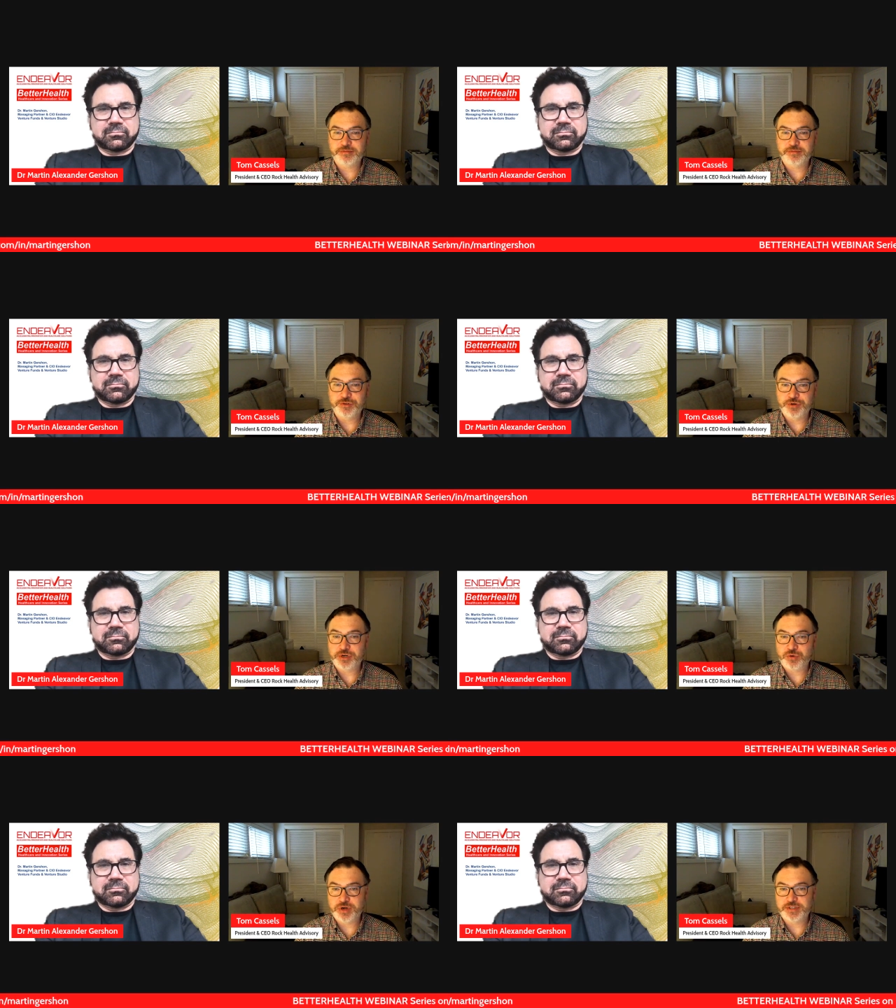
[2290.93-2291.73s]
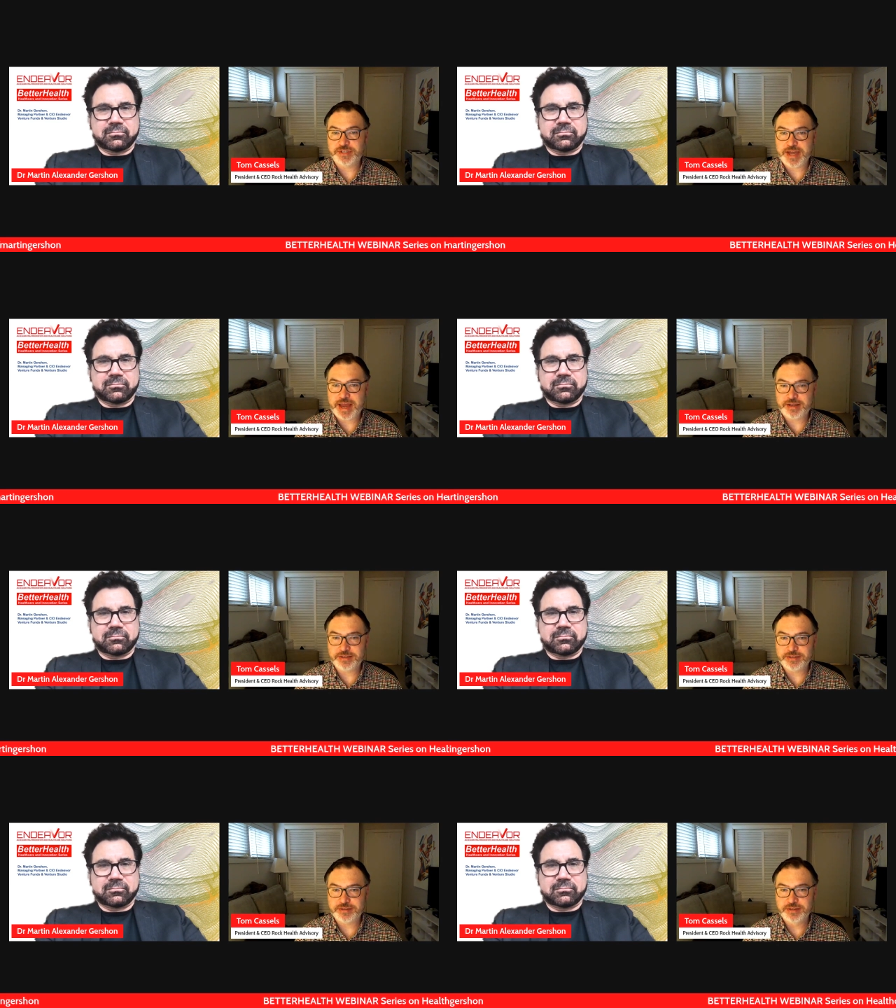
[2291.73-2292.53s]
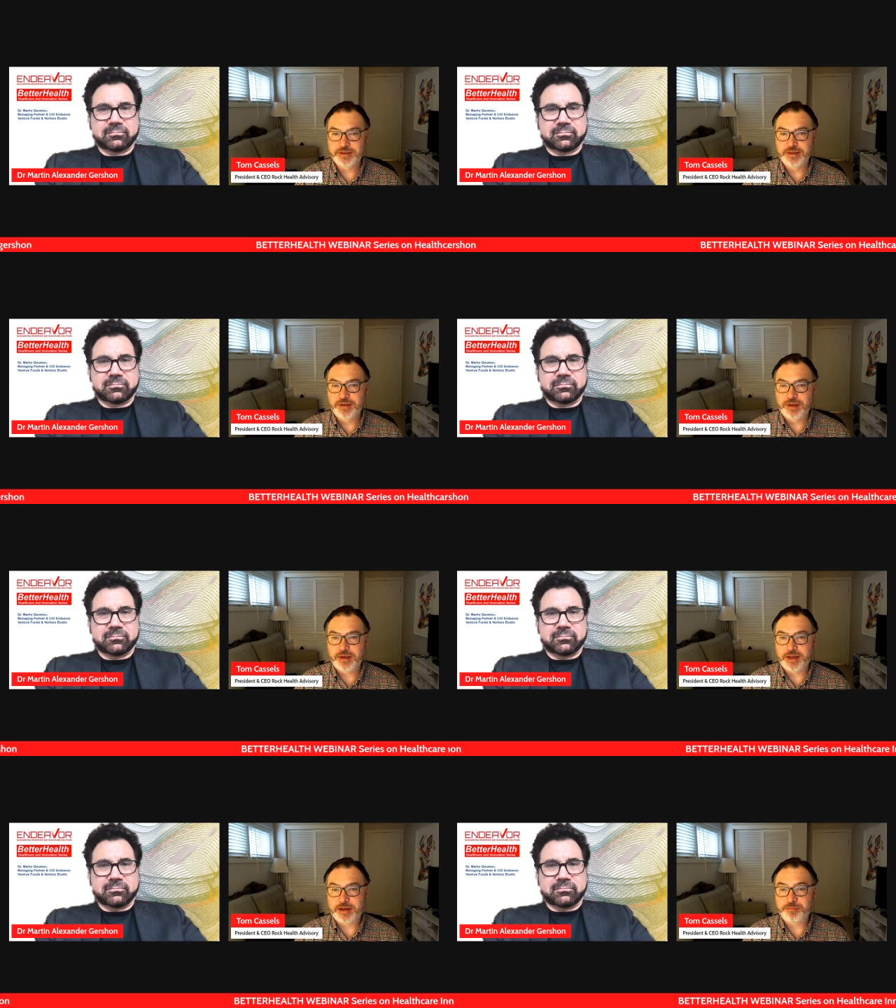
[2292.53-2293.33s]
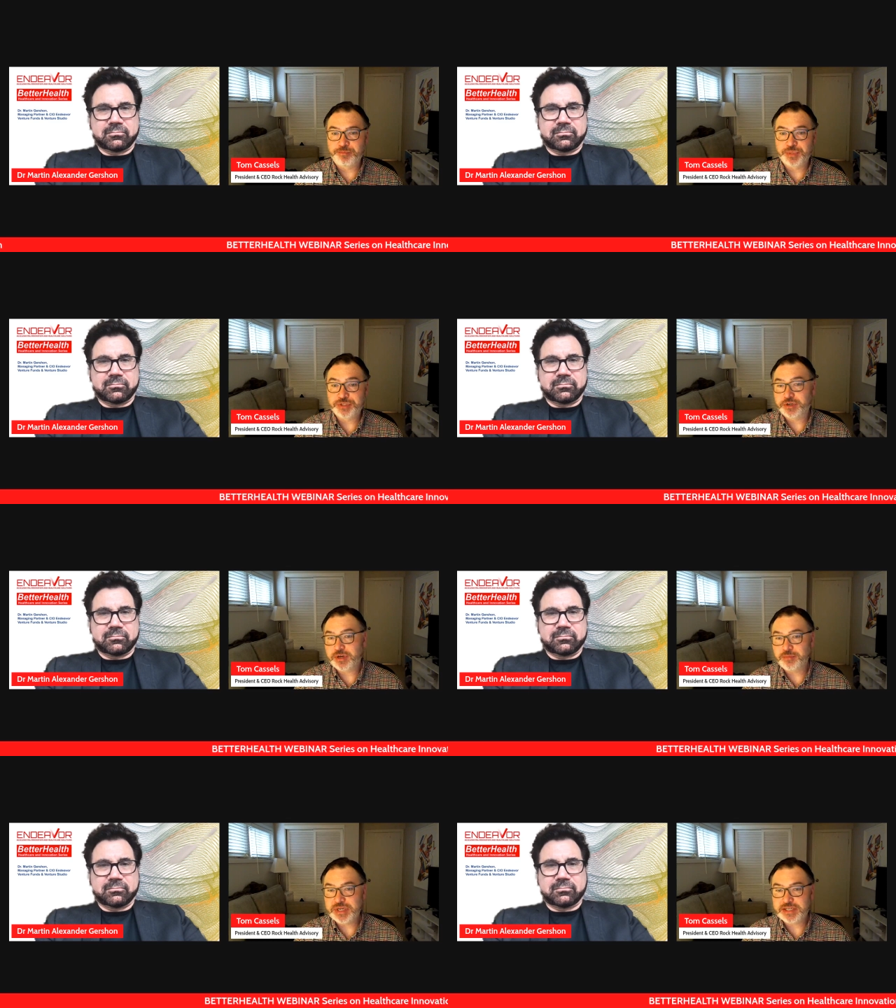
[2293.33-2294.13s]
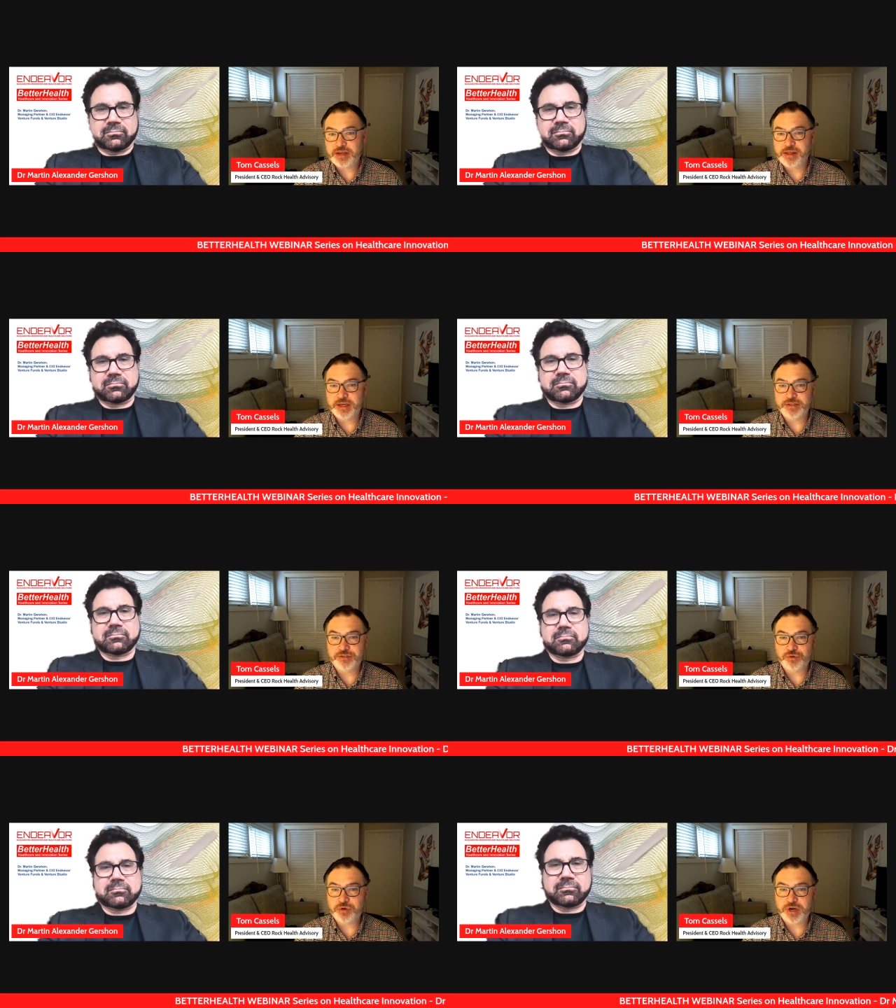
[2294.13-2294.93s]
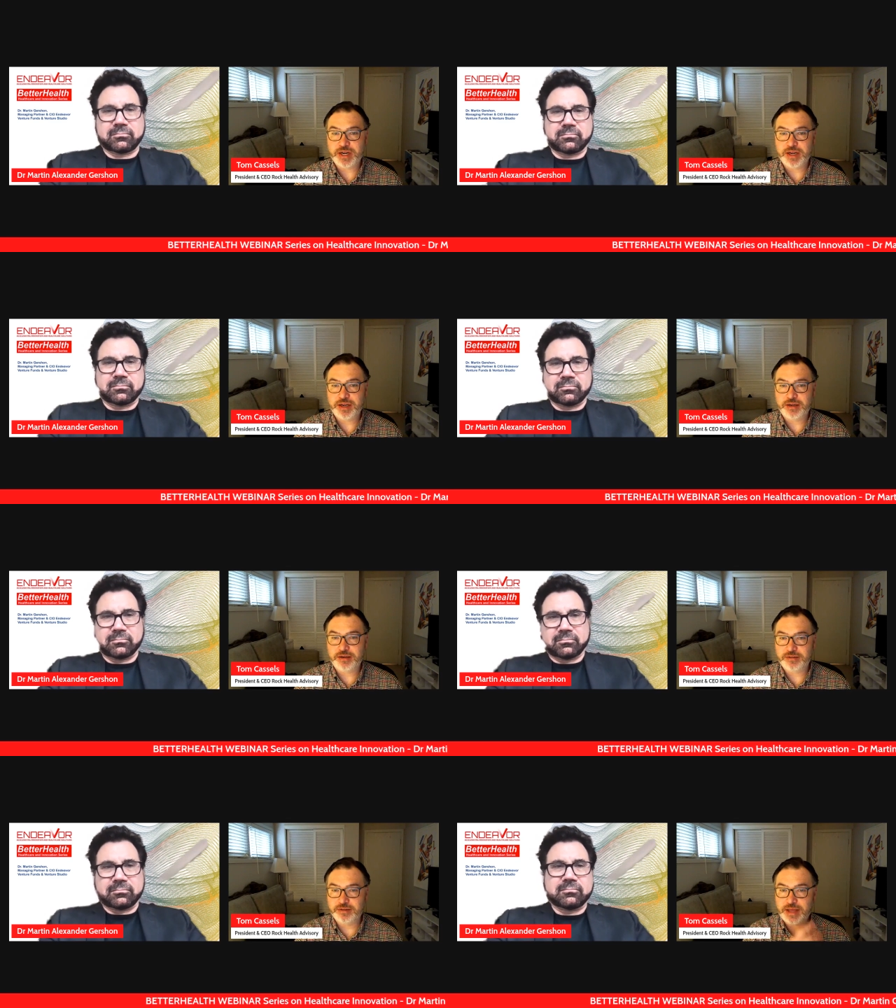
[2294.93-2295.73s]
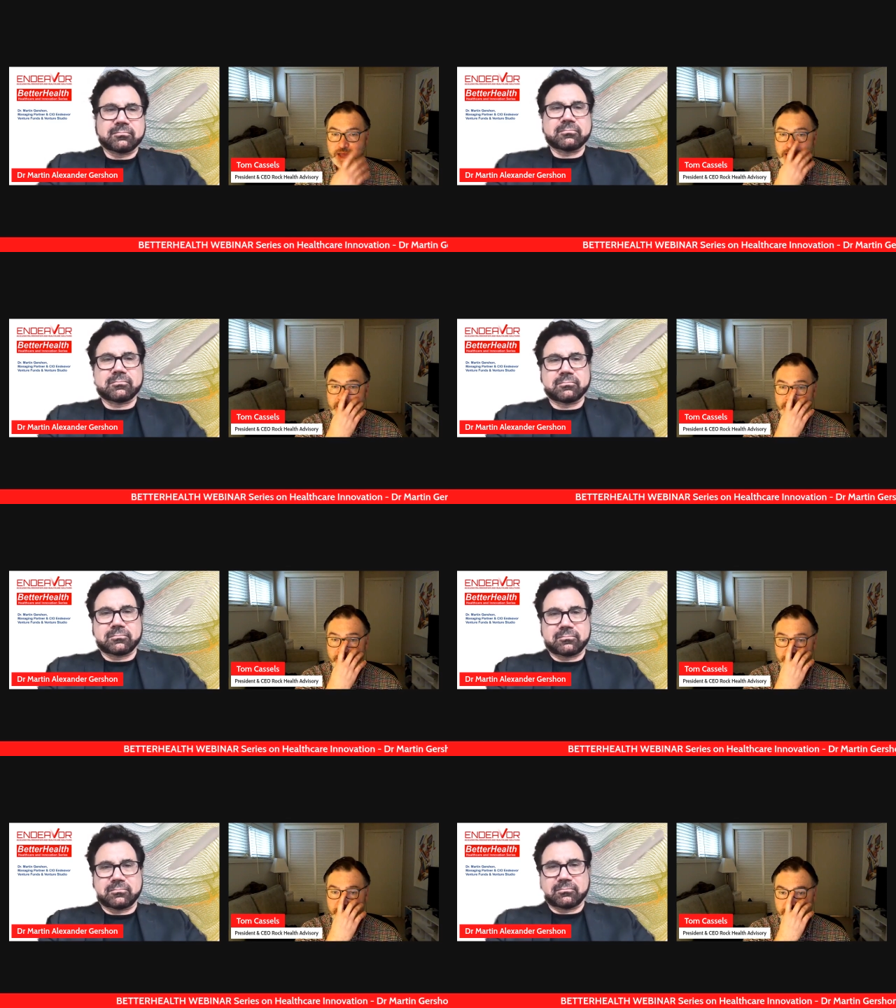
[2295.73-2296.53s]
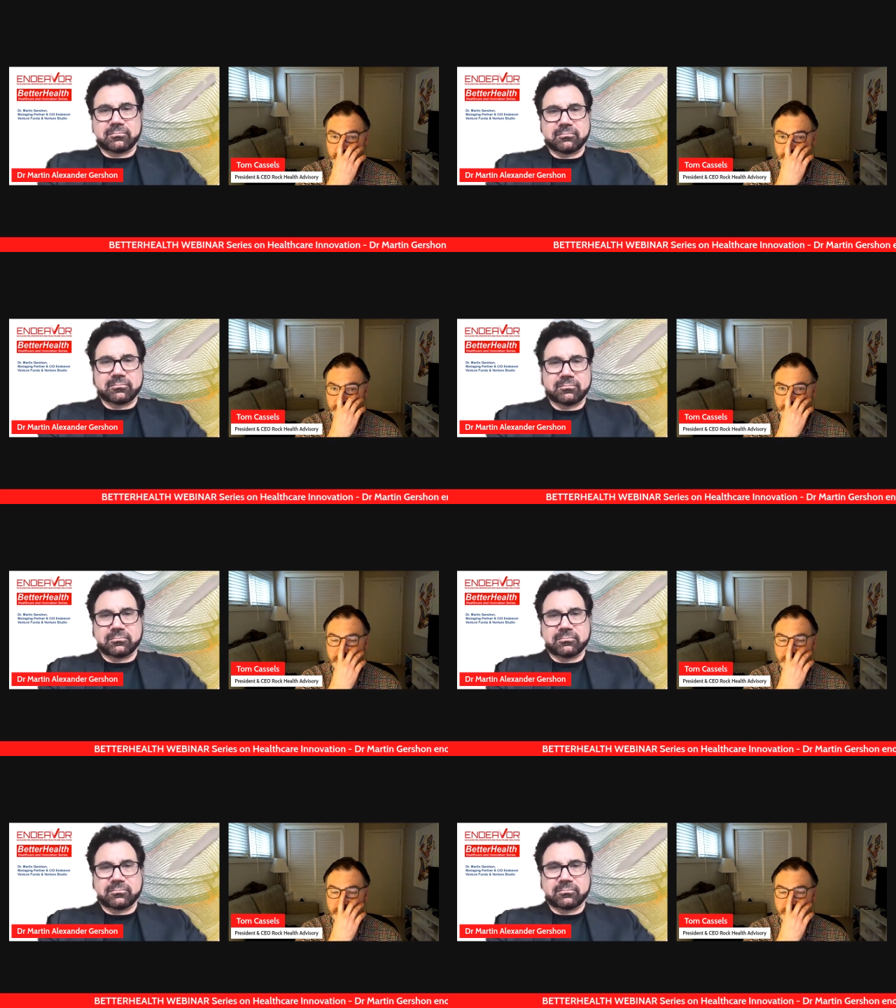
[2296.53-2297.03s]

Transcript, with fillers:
Speaker 1: unicorn status, um, but you're going to be telling a story that um,